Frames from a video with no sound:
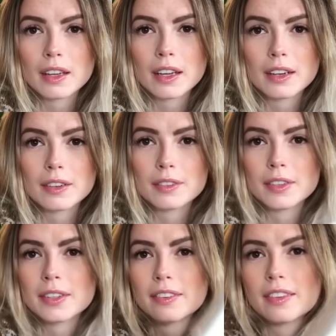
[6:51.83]
I don't know if you
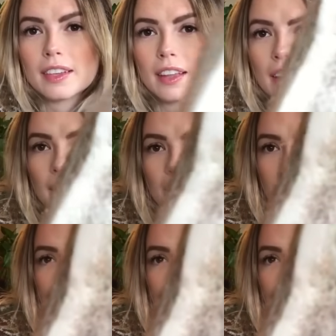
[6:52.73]
could see that.